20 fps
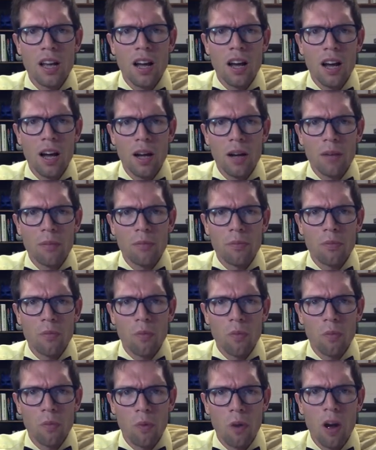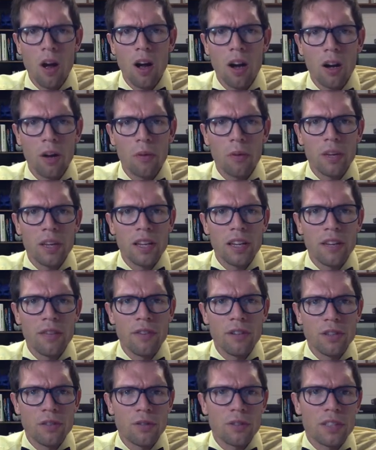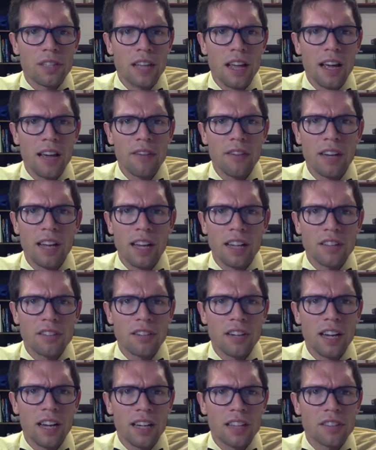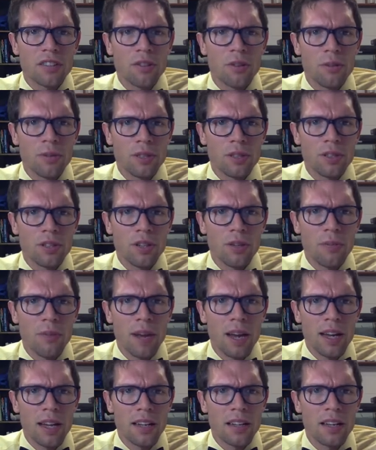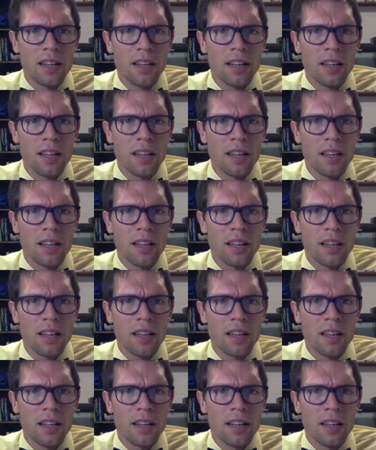wrong with individuals that have an extra X chromosome, you might